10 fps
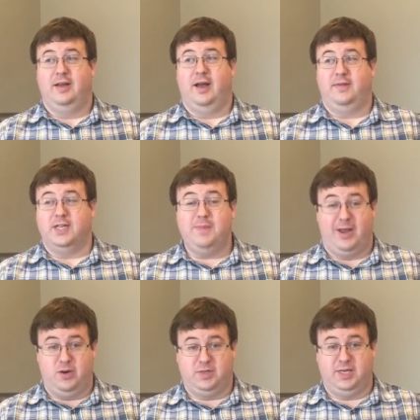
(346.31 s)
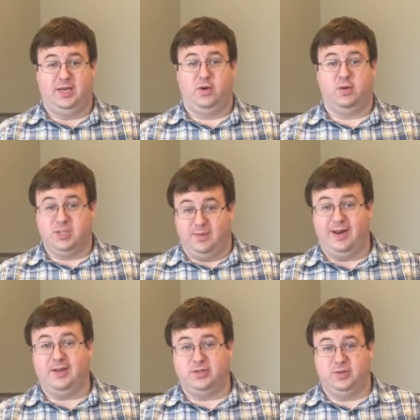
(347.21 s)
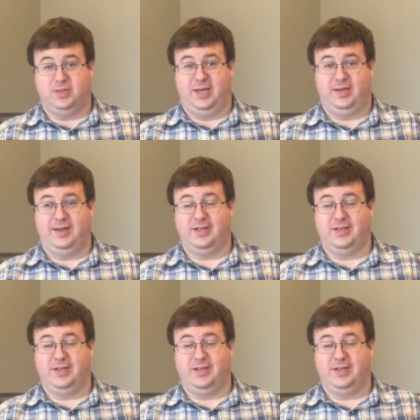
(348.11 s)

uh, this man who sinned or someone else who sinned.